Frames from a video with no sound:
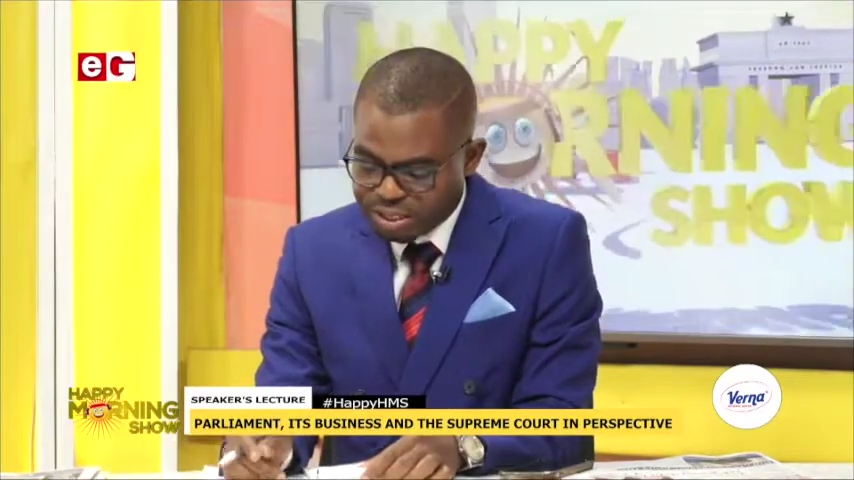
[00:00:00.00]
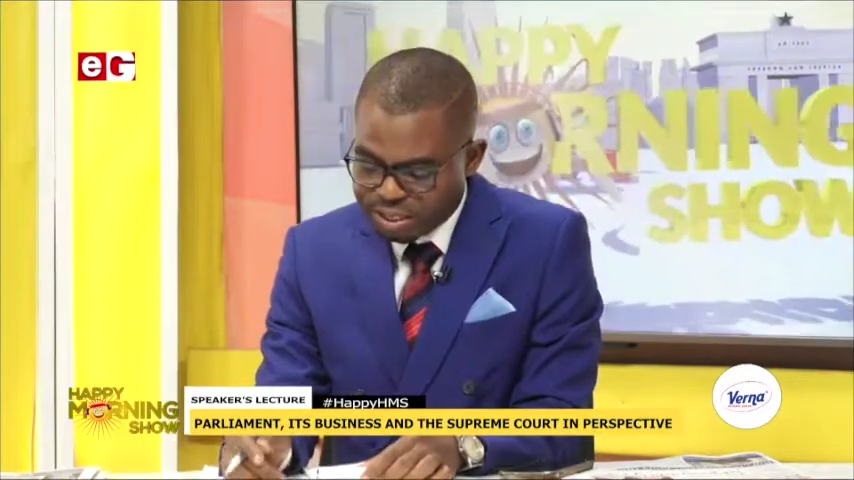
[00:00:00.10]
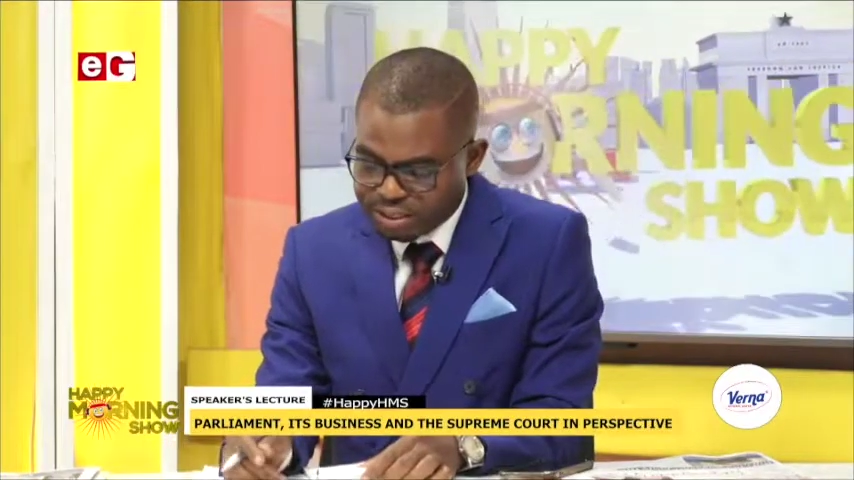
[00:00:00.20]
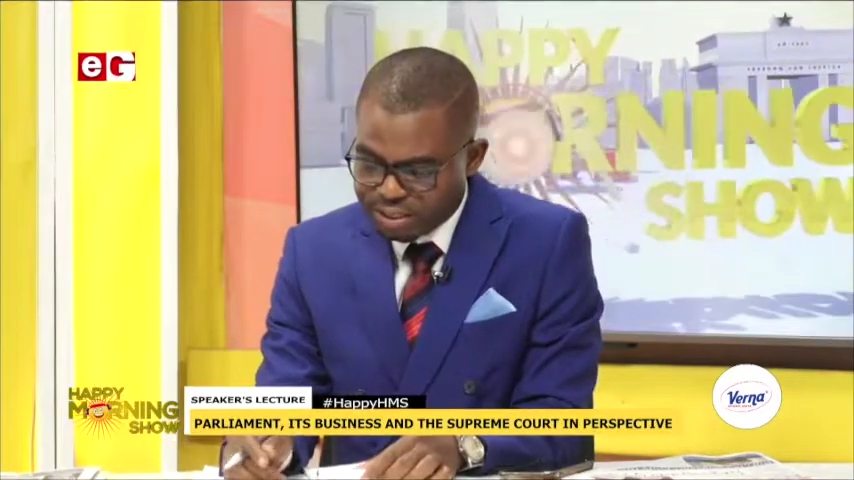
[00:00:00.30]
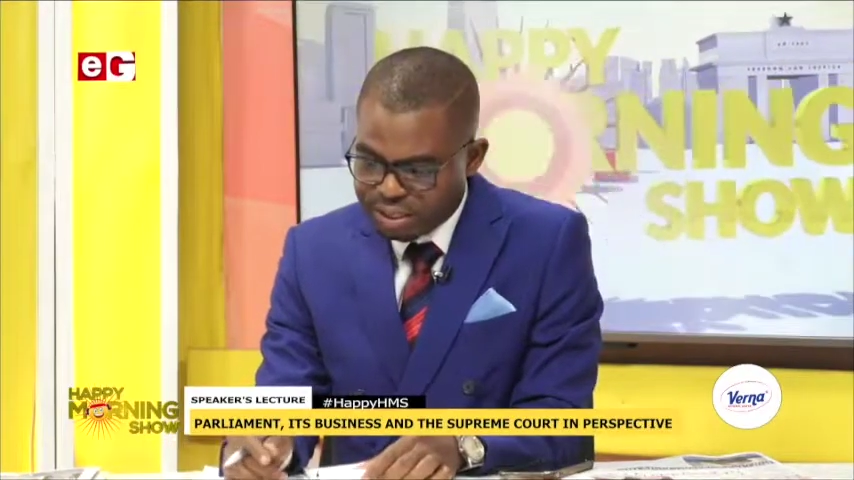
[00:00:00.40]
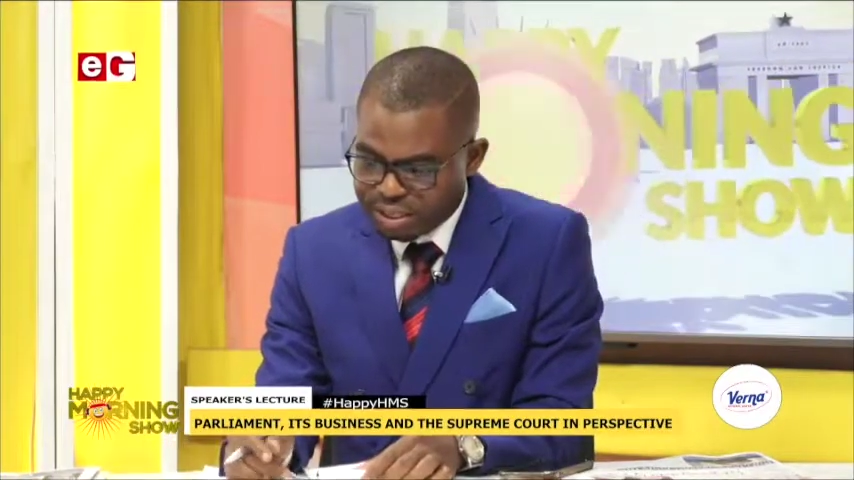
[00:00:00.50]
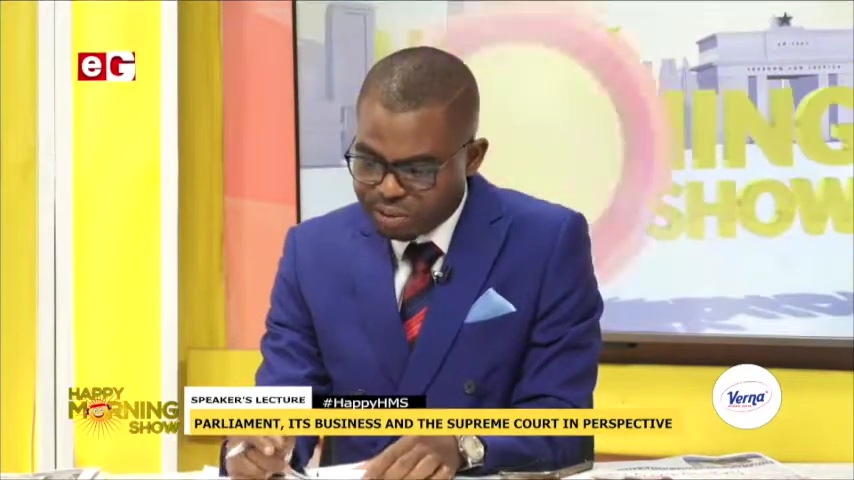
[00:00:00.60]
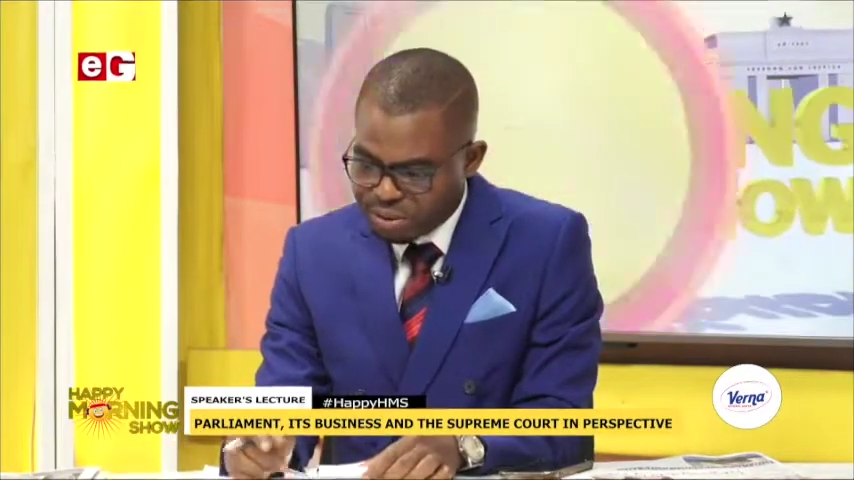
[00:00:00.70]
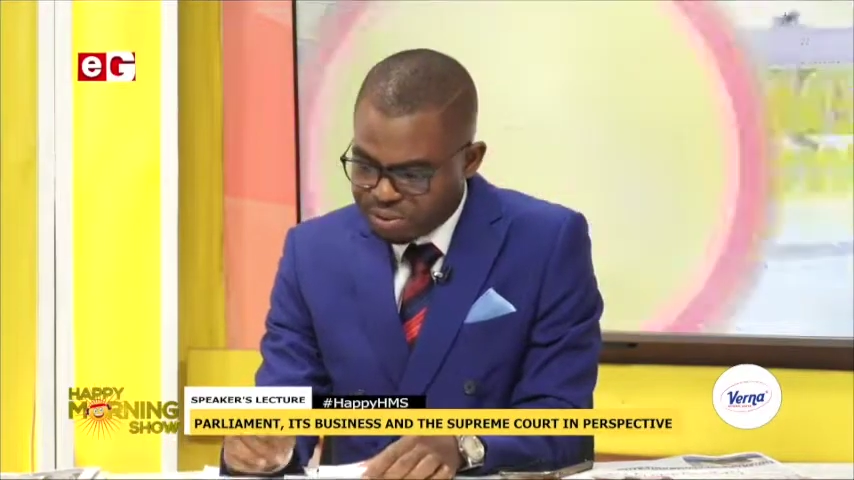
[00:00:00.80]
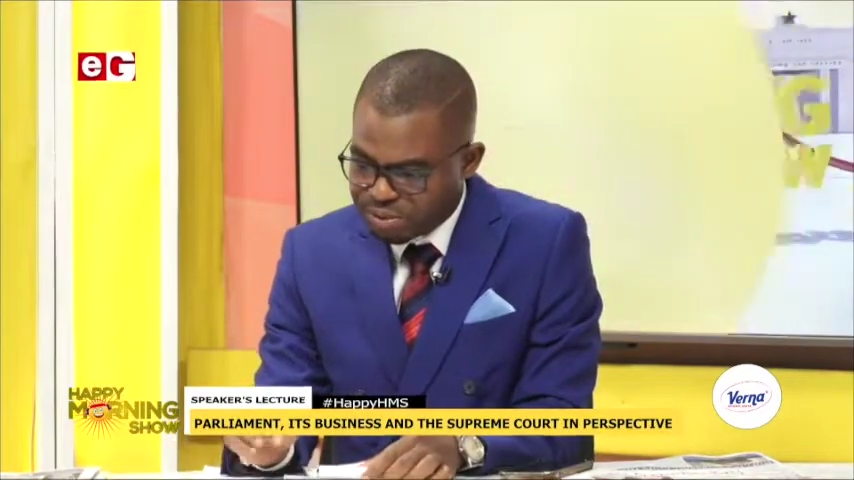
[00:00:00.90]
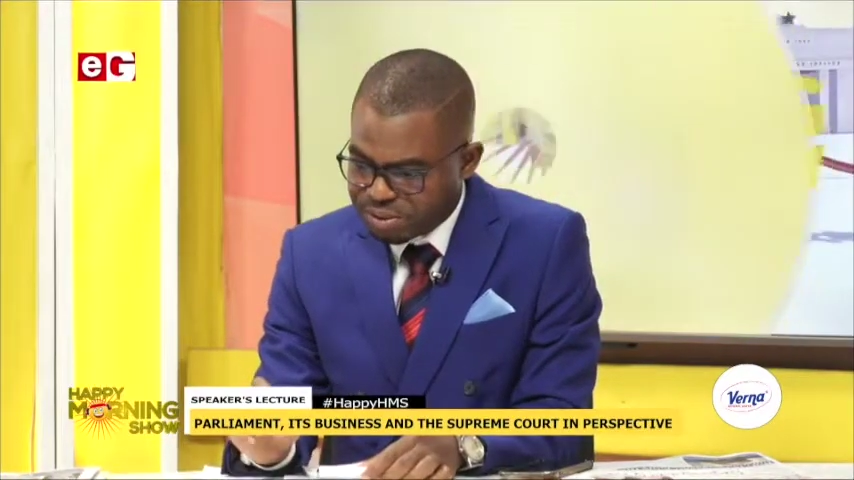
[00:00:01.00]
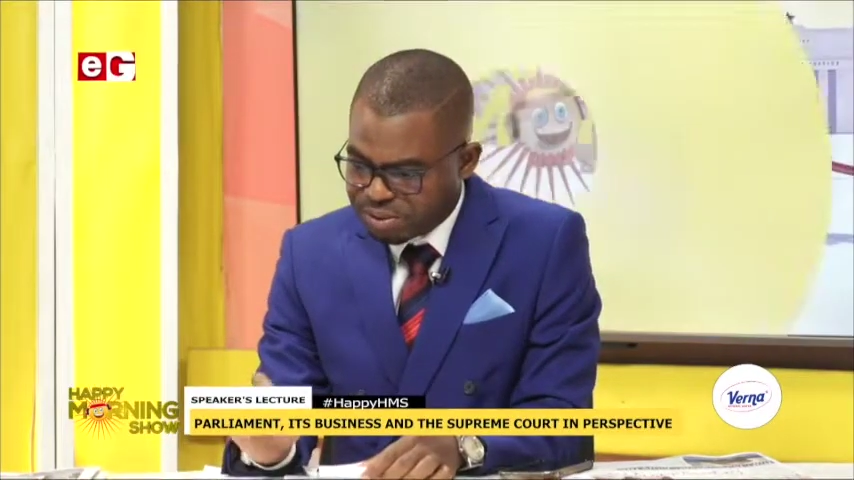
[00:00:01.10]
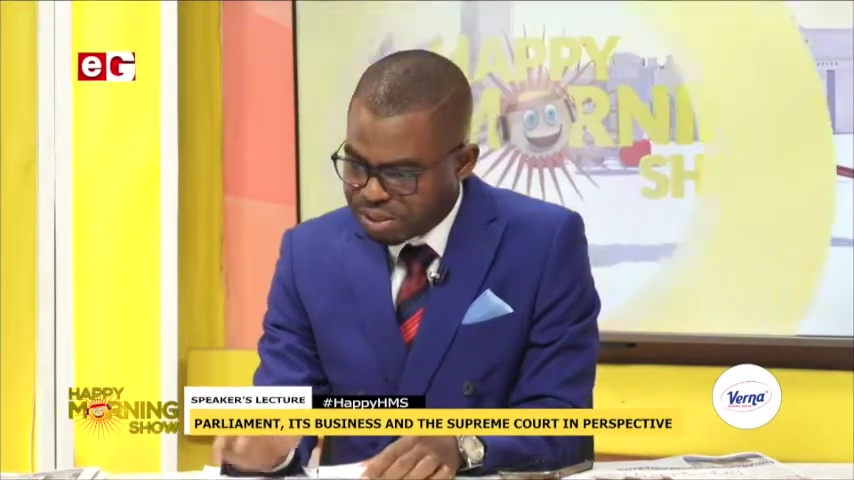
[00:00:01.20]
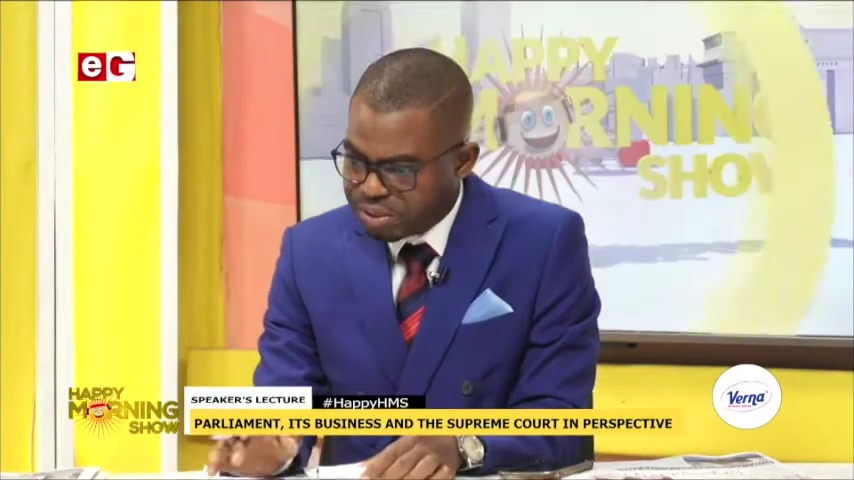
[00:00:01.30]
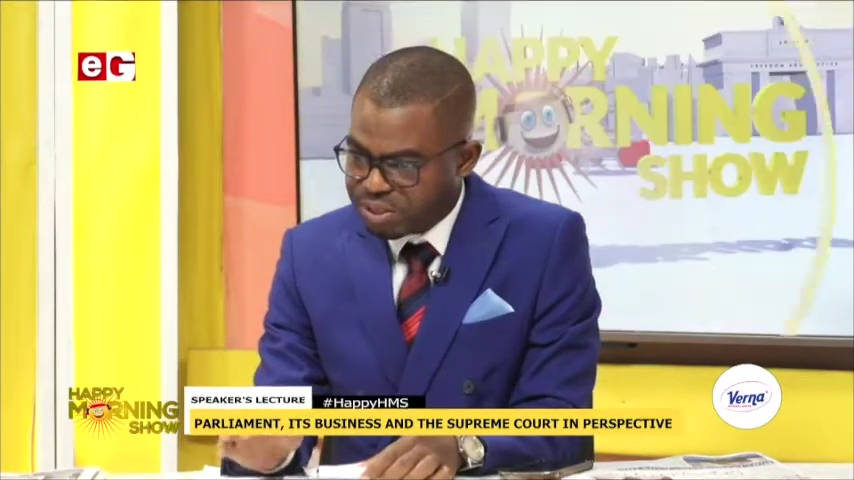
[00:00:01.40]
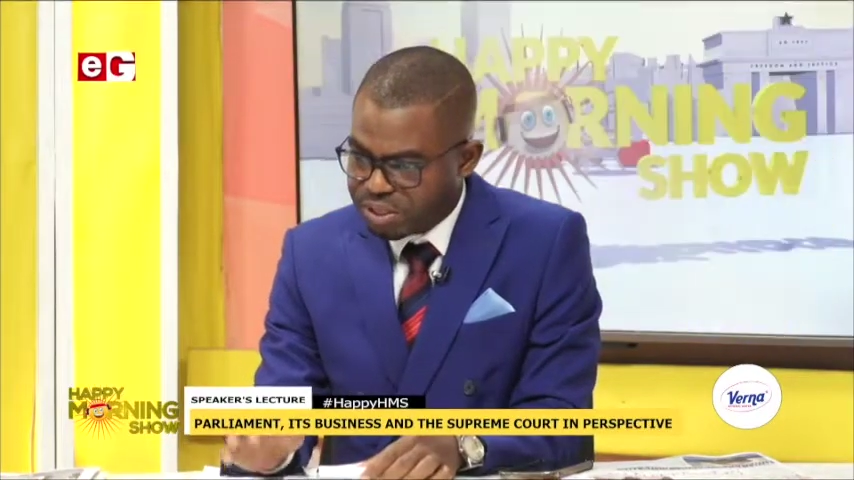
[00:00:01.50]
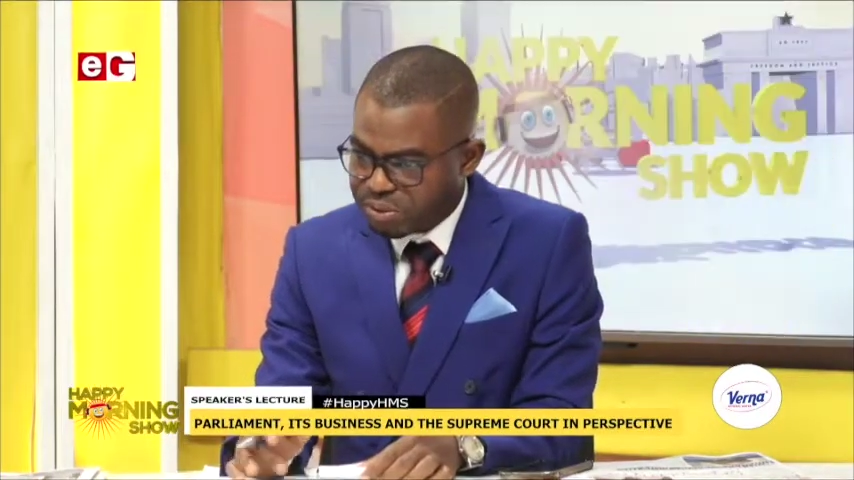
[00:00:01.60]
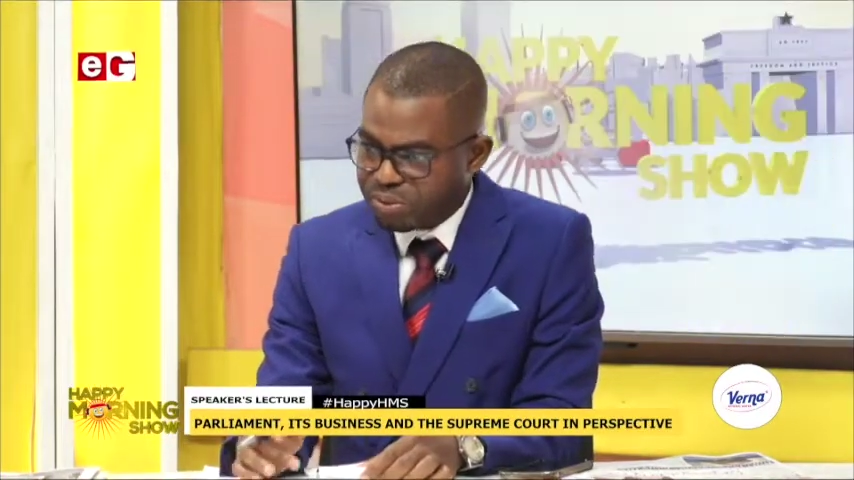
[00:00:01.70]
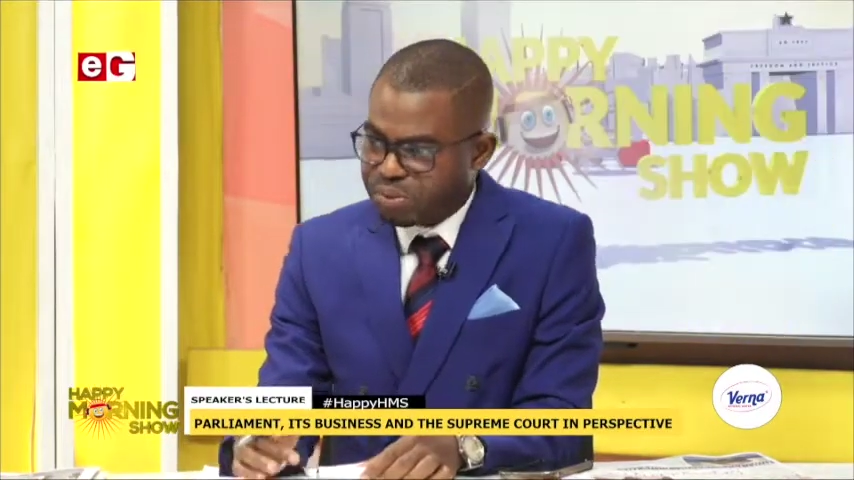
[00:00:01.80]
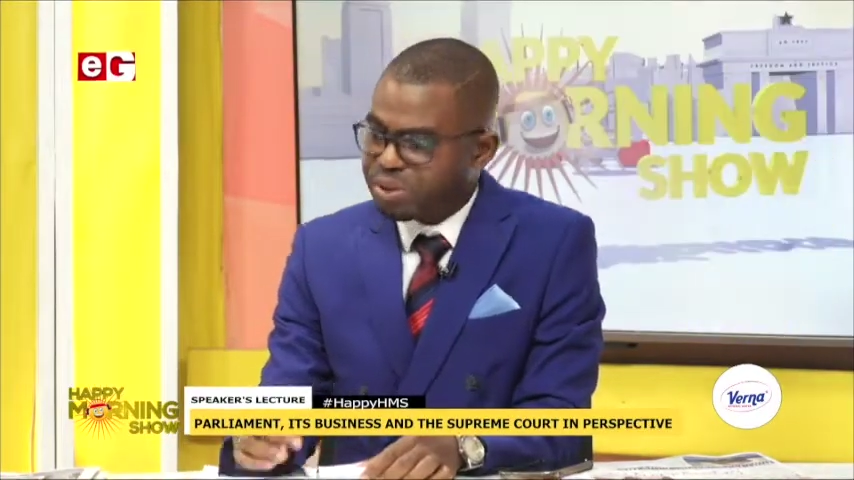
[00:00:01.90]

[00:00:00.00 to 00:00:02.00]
I think that one of the things they do mm.